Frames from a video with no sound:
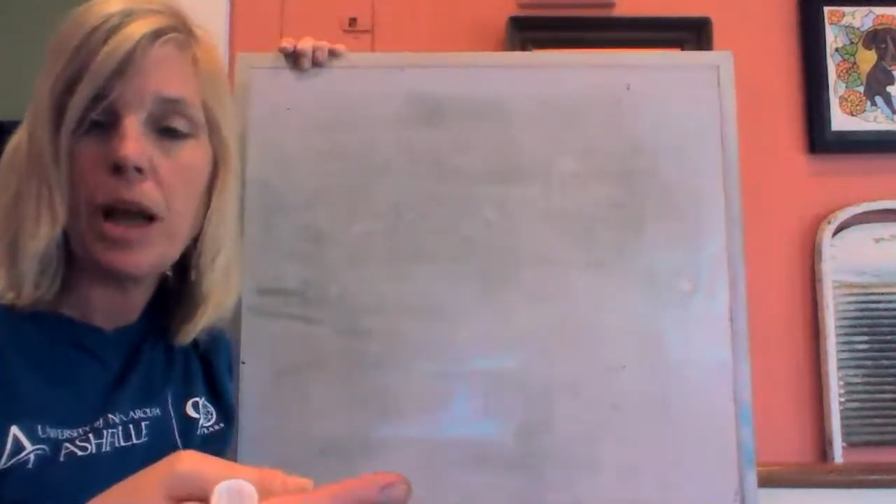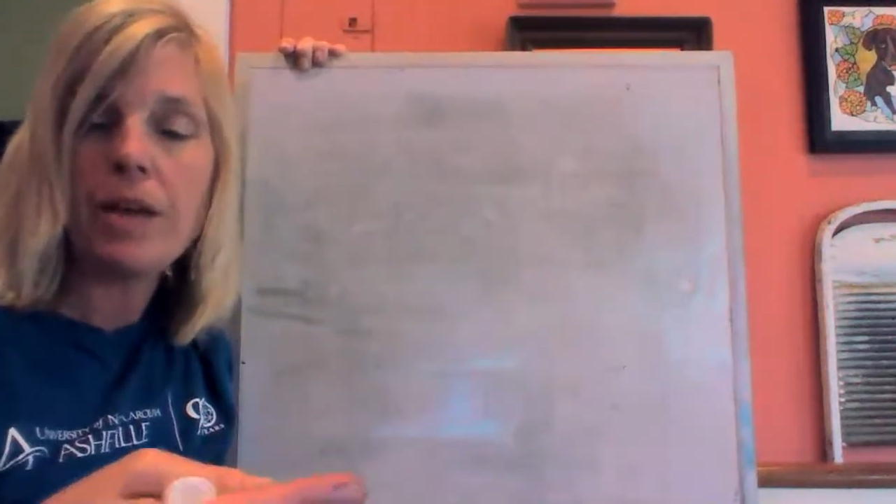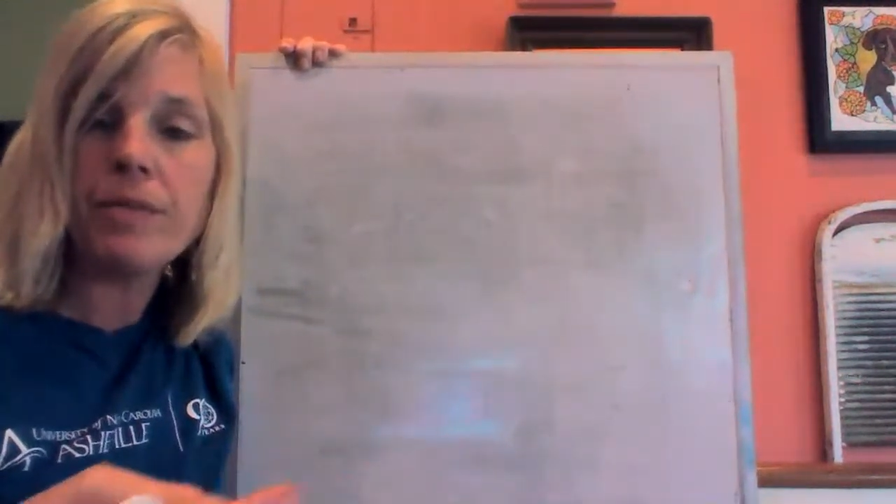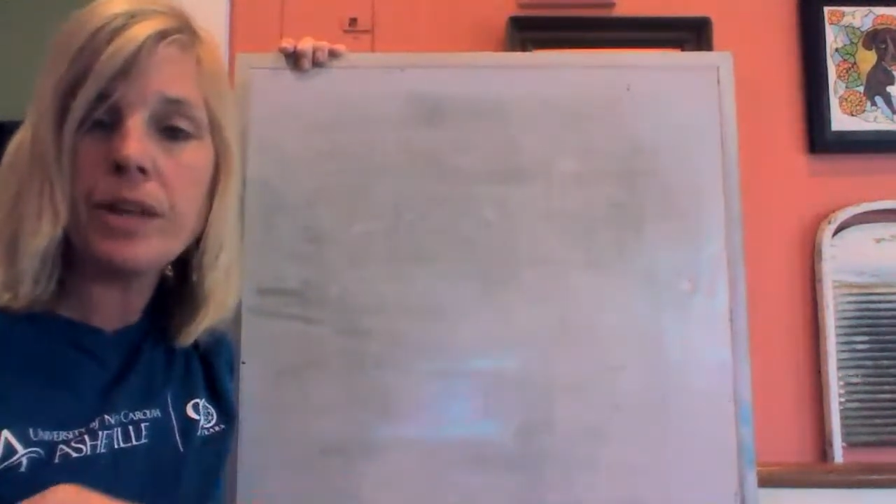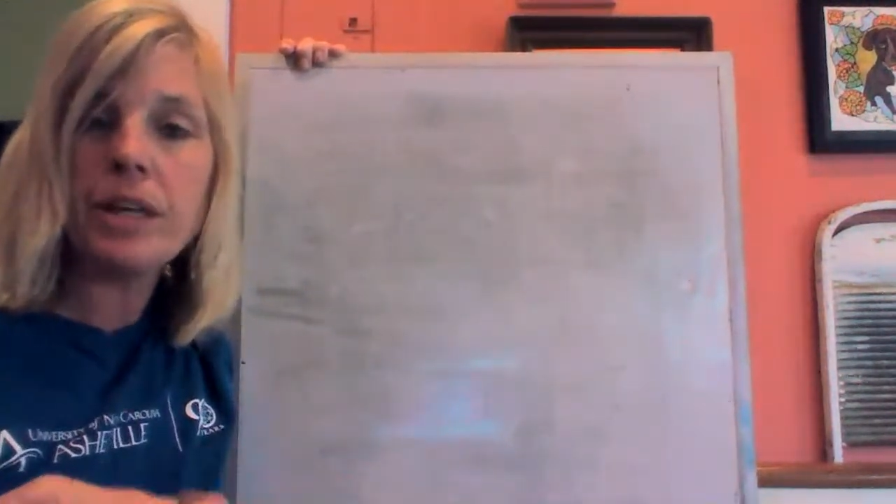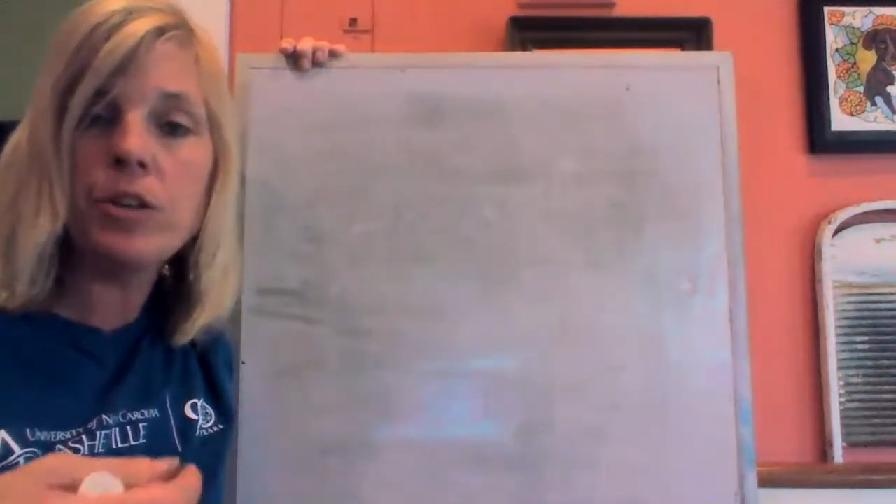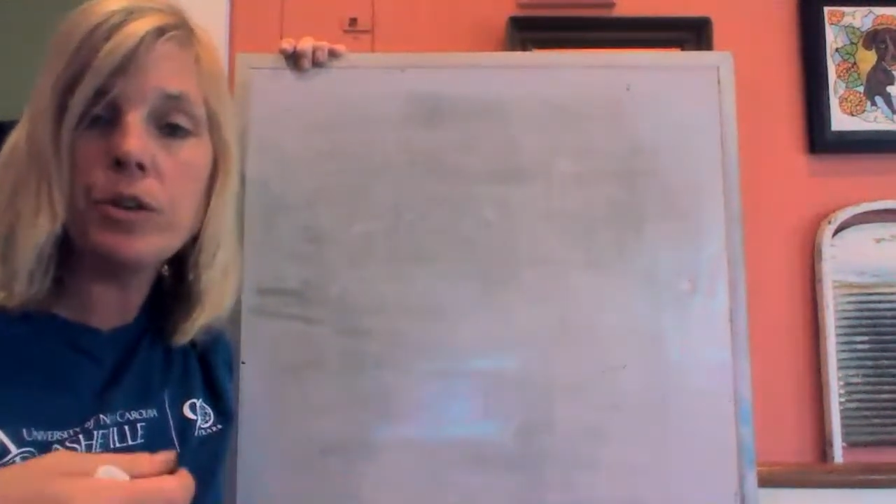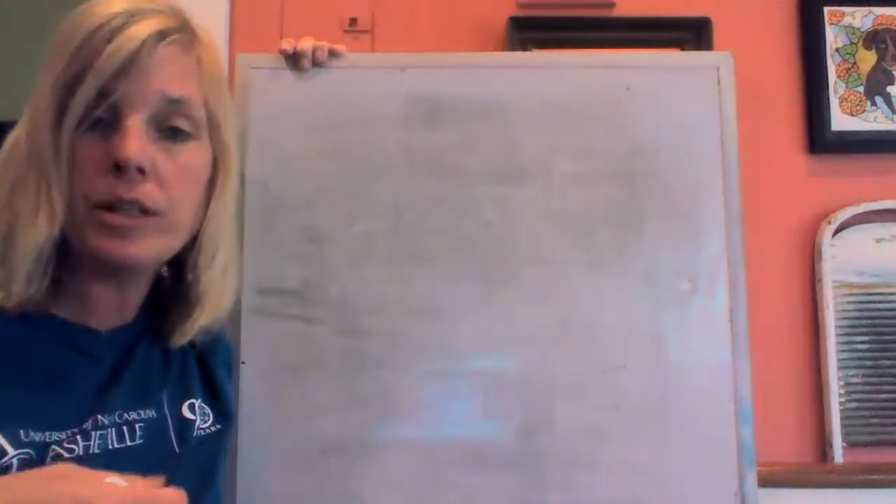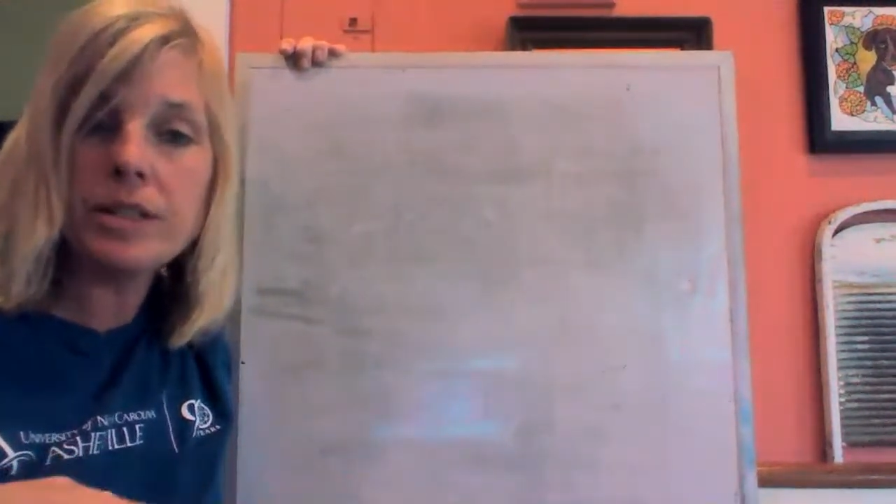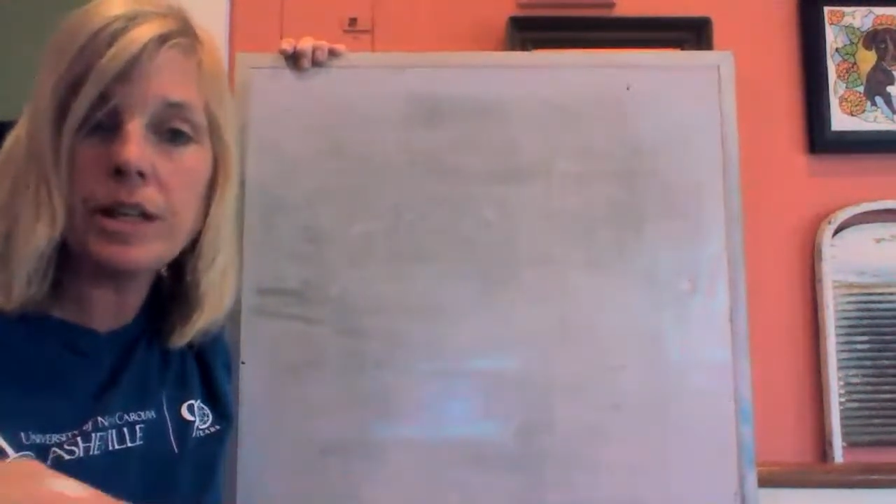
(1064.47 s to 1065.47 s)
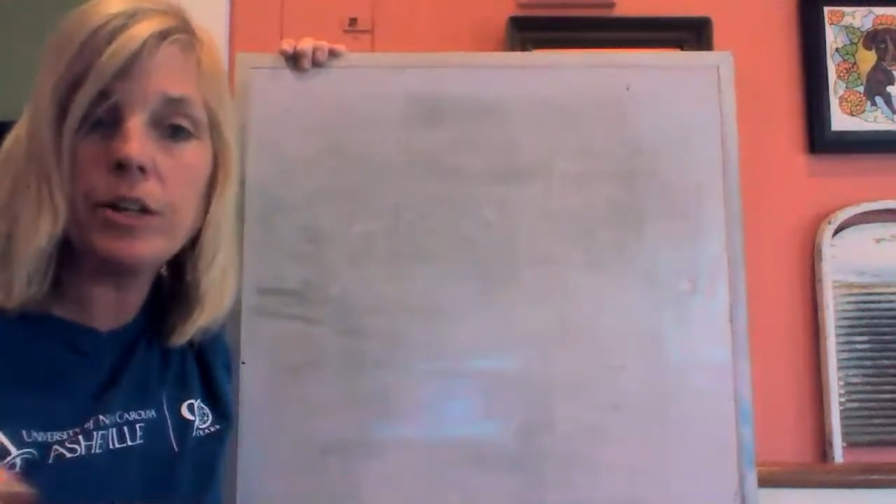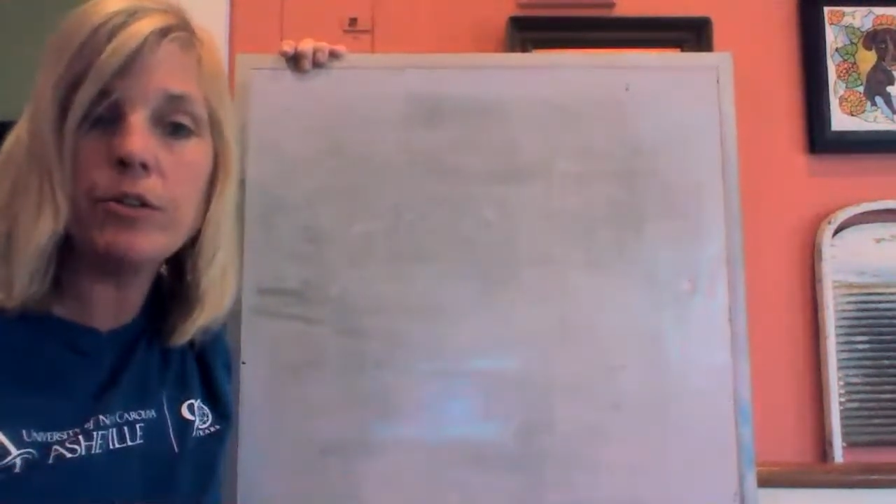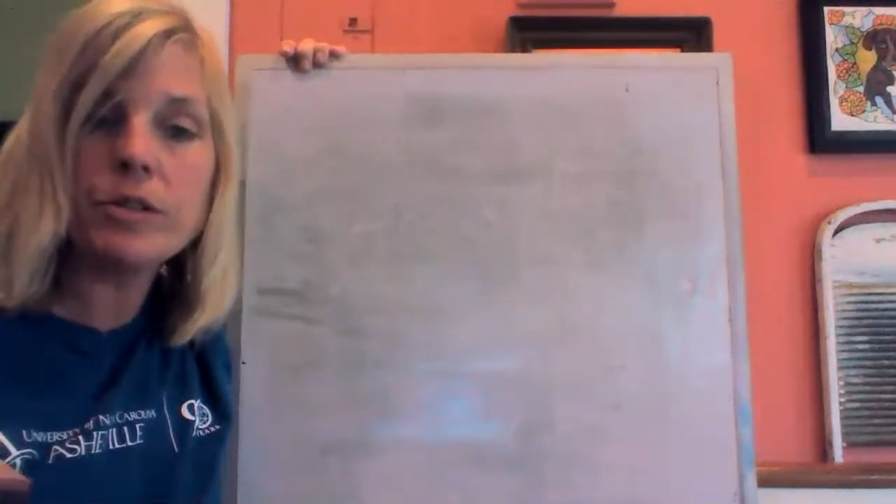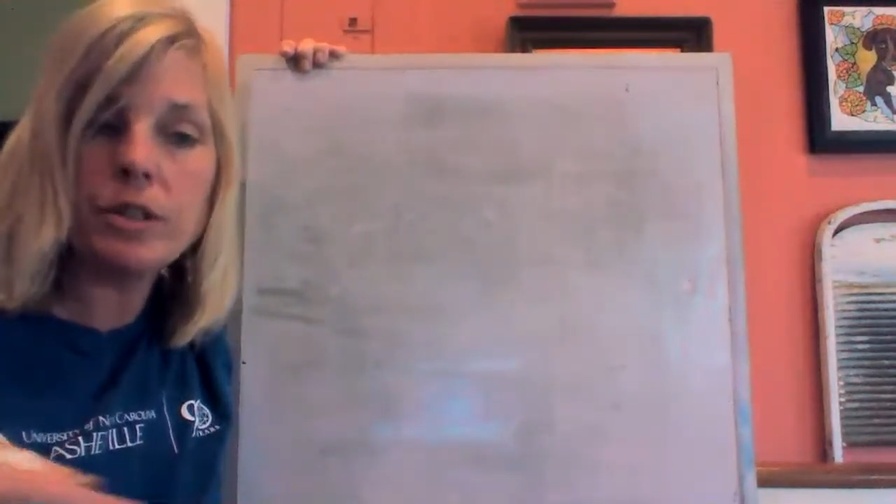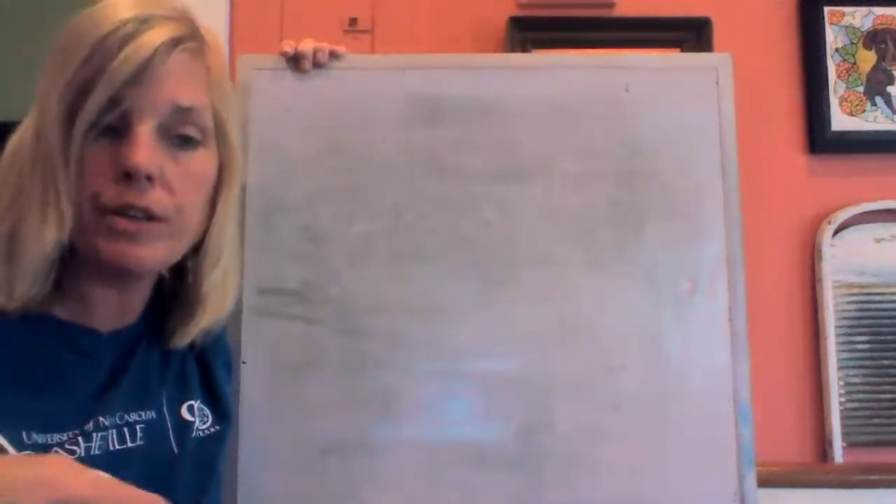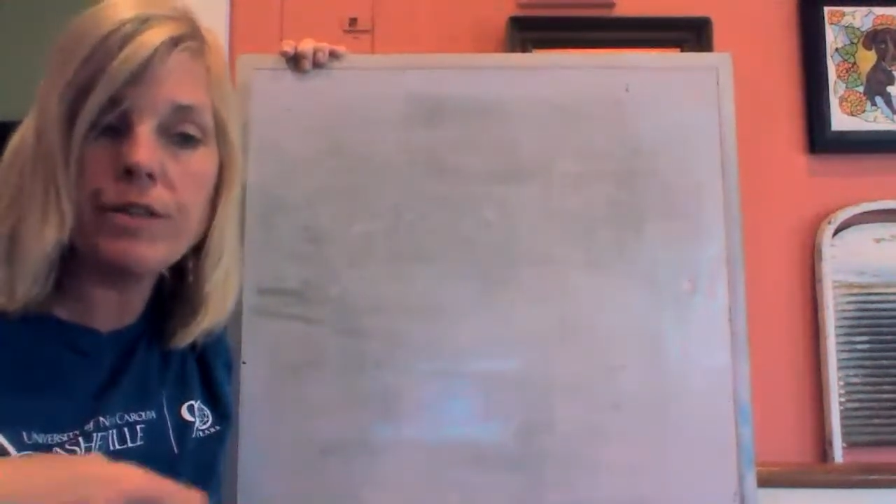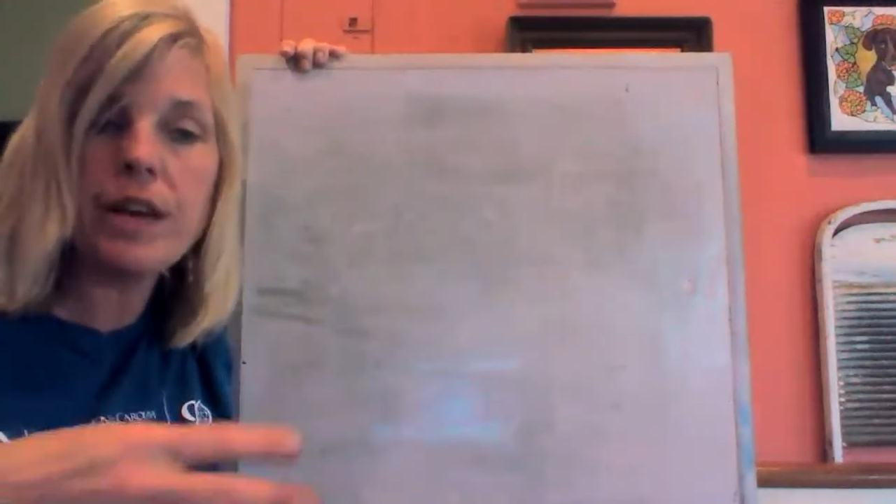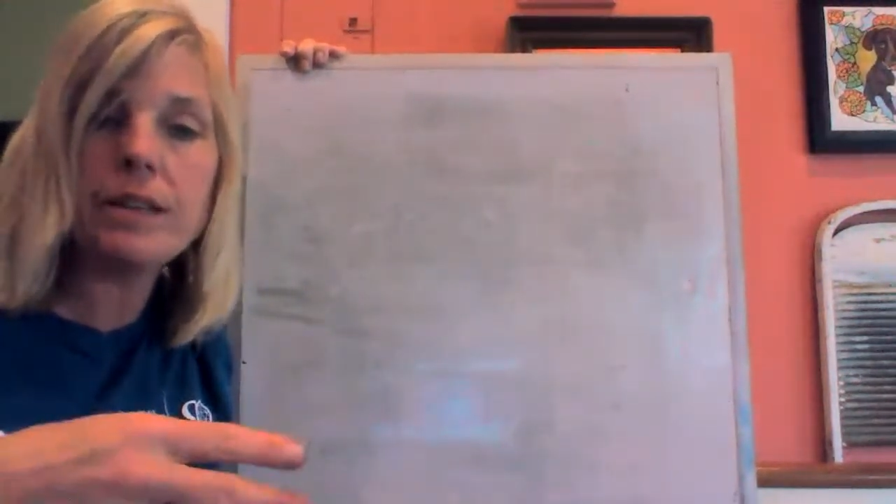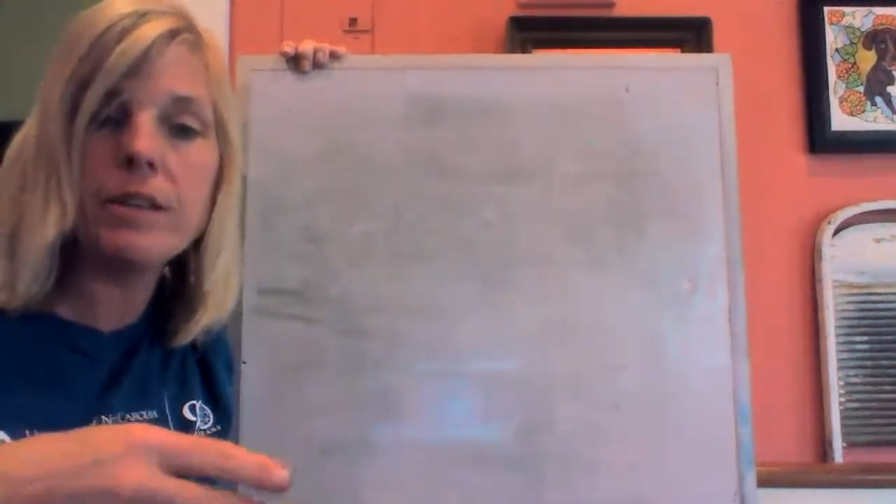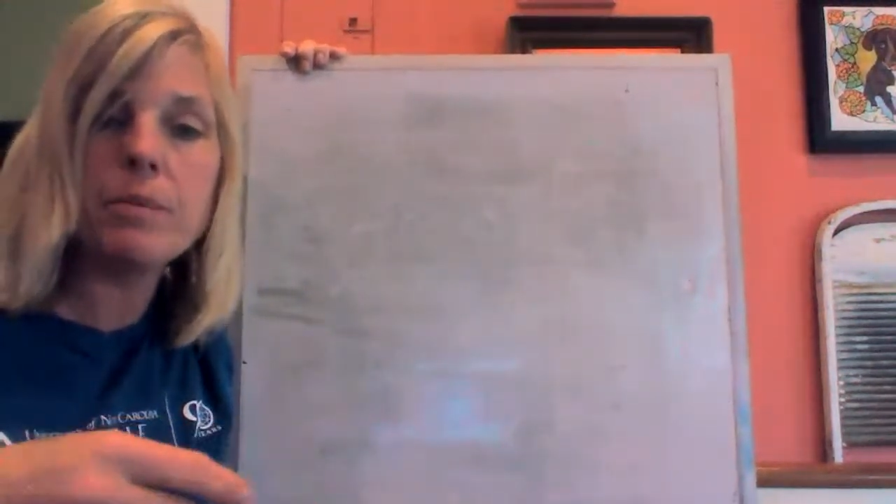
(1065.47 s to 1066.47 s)
And then you continuously
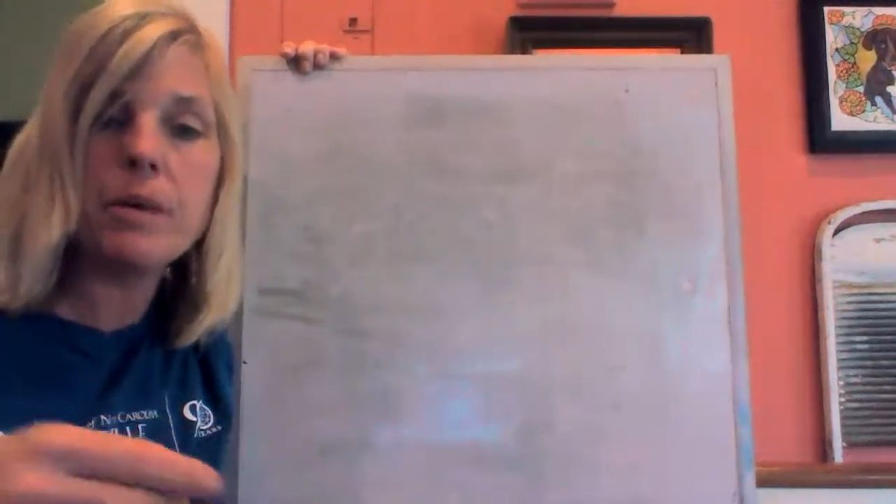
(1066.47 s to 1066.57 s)
feed them,